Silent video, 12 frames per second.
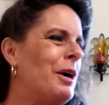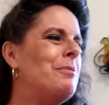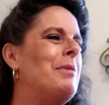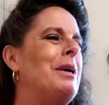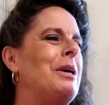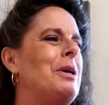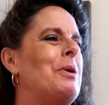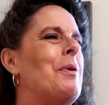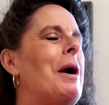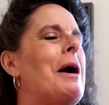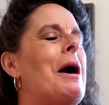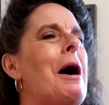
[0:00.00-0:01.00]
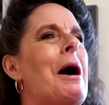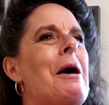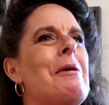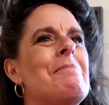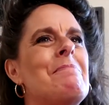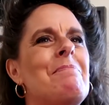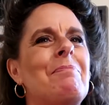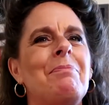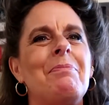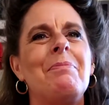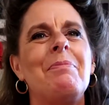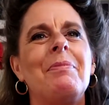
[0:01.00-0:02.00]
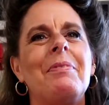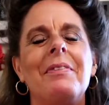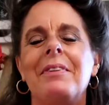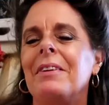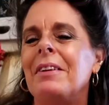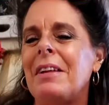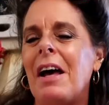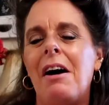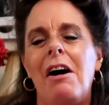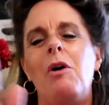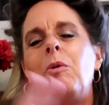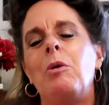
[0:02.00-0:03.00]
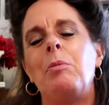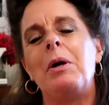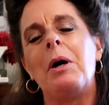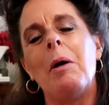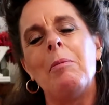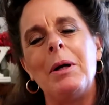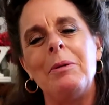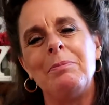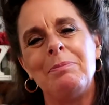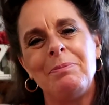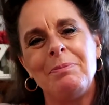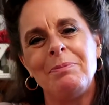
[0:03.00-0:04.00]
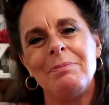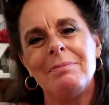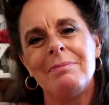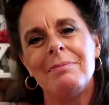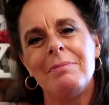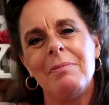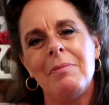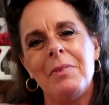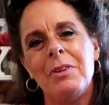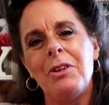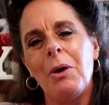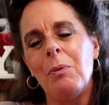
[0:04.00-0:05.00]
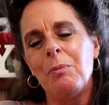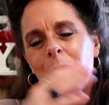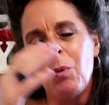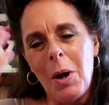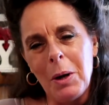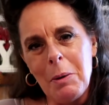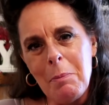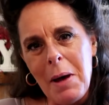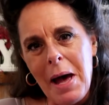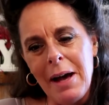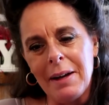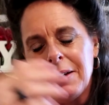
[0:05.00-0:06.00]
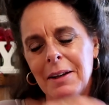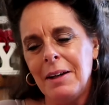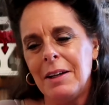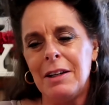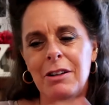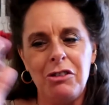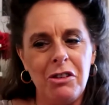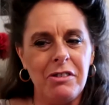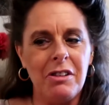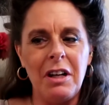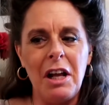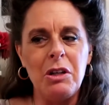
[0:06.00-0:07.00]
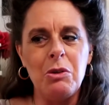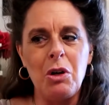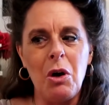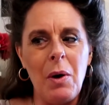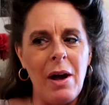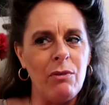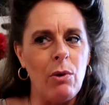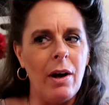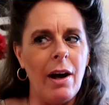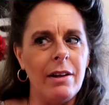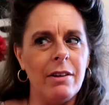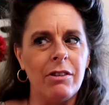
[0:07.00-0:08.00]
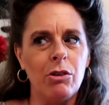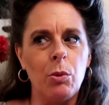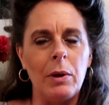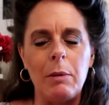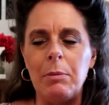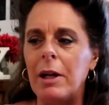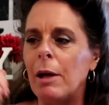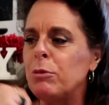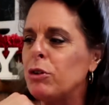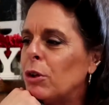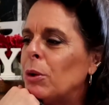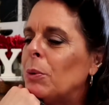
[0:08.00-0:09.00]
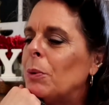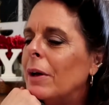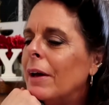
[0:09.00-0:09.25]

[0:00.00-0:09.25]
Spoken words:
But anyway, that all will be coming. So welcome back. It's just to let you know, FYI, this is what I've been up to.